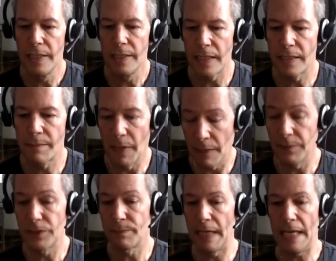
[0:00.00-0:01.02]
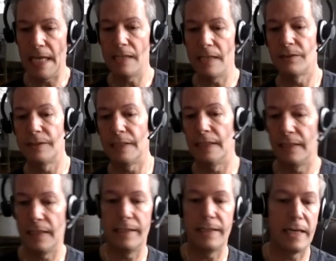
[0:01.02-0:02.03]
that's published by
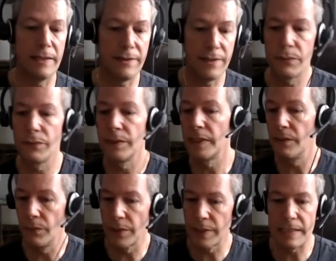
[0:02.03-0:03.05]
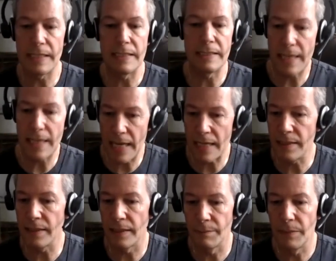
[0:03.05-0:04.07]
Hazelden that I think really works in
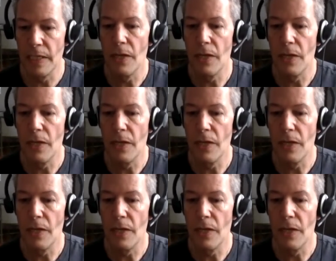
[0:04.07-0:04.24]
tandem